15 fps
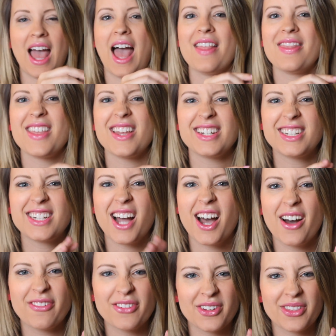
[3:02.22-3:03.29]
and then
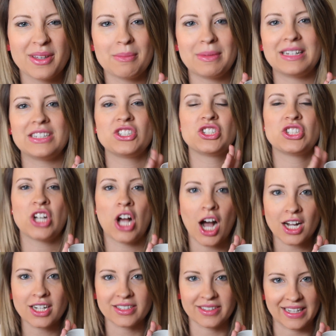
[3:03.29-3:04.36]
cover them in
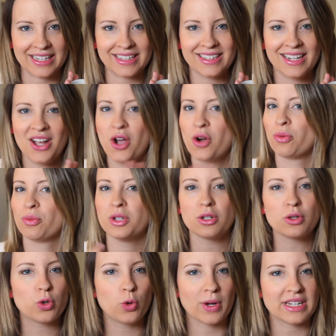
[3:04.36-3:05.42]
chocolate
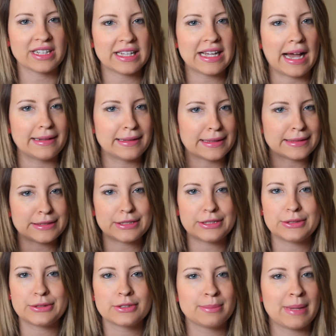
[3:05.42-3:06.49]
real quickly. I like to
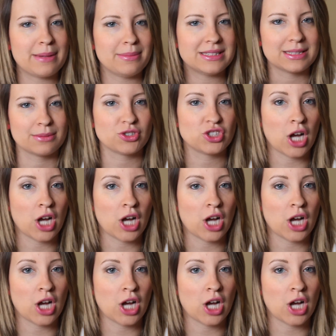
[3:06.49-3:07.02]
use maybe some